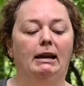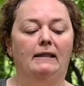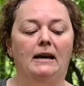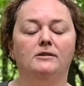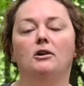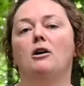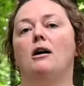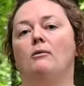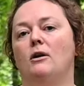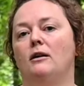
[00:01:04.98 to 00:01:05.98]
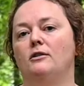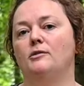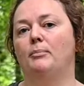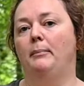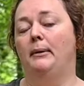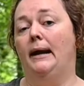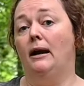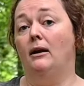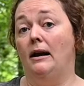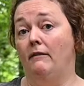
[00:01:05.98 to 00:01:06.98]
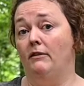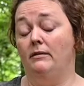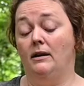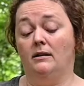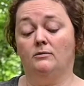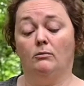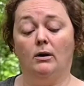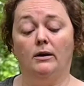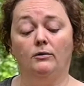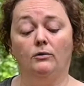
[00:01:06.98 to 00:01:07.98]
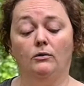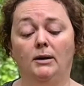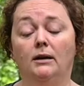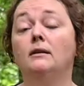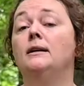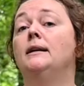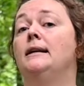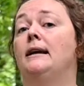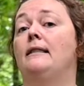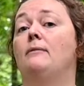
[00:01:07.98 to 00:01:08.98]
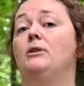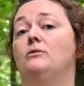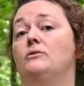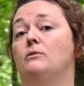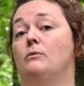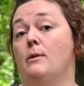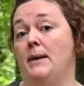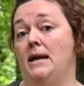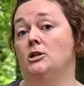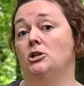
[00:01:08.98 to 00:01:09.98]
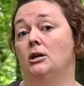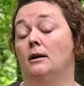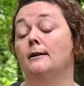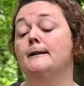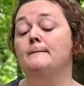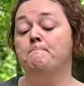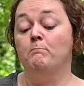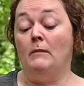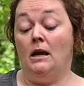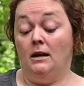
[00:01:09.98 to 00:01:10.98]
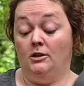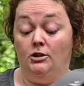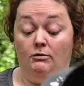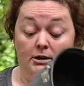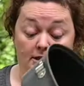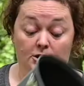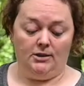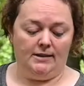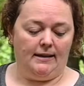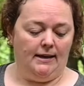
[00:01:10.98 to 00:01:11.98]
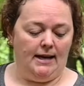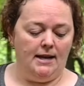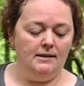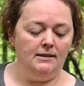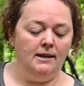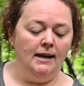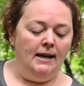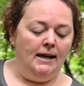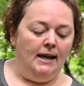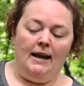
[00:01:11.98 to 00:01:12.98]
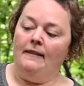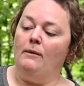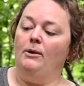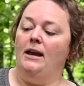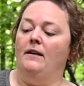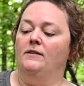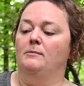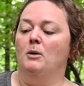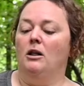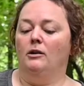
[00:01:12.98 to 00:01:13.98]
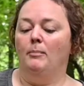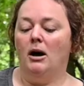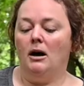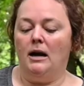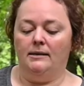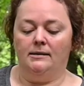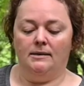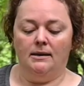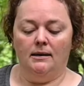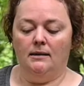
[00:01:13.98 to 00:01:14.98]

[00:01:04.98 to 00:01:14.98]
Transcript: and that's our hot water to prepare everything as we're working through the meal. And then we use the remainder to do our dishes at the end. And then we have smaller pots